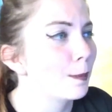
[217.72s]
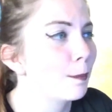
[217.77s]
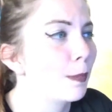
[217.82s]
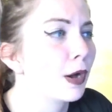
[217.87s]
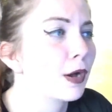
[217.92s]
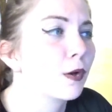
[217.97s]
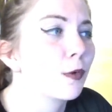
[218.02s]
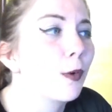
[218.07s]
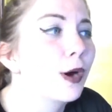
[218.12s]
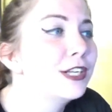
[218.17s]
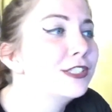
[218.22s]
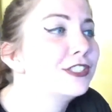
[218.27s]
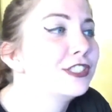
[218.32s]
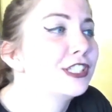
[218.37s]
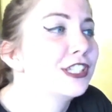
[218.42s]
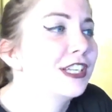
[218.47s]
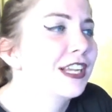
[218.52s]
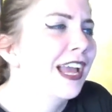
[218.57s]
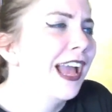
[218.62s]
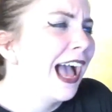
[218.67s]

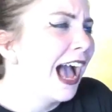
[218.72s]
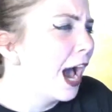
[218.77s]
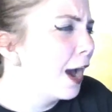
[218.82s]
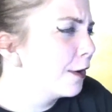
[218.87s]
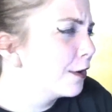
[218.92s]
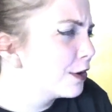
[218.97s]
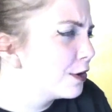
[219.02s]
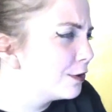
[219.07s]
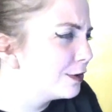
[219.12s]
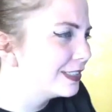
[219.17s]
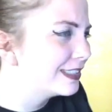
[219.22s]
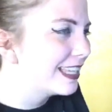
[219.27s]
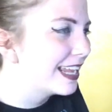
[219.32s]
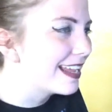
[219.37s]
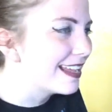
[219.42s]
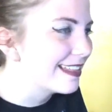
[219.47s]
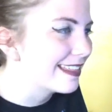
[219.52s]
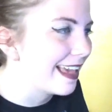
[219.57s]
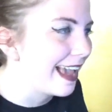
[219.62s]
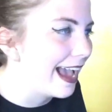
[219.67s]
Pugwudgie. How do you say
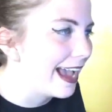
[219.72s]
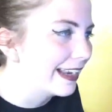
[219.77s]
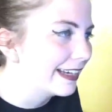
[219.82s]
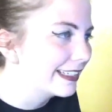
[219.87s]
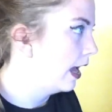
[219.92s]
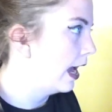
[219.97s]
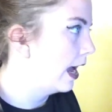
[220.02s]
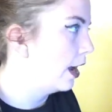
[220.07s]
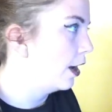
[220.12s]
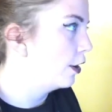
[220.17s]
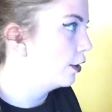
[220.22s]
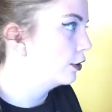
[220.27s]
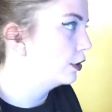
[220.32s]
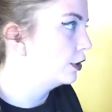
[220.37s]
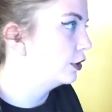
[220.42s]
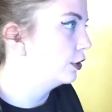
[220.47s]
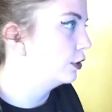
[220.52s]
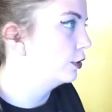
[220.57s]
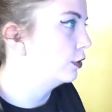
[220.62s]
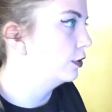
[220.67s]
that? How
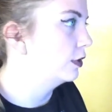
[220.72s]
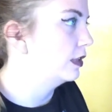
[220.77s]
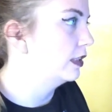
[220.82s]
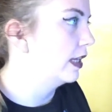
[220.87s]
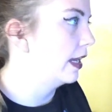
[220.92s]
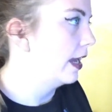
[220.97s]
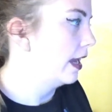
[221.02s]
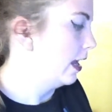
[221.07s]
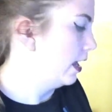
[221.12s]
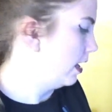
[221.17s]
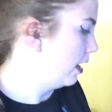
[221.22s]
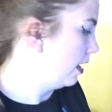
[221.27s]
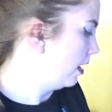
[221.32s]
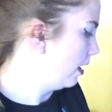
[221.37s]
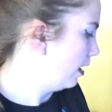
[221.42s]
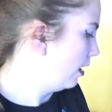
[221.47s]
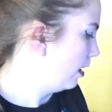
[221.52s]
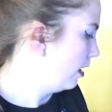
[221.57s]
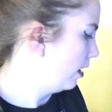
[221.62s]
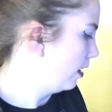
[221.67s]
to
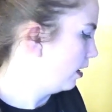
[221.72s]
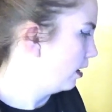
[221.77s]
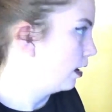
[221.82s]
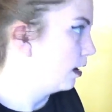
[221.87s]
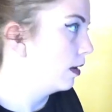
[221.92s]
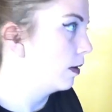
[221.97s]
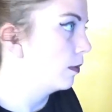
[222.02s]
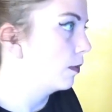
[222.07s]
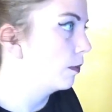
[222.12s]
say.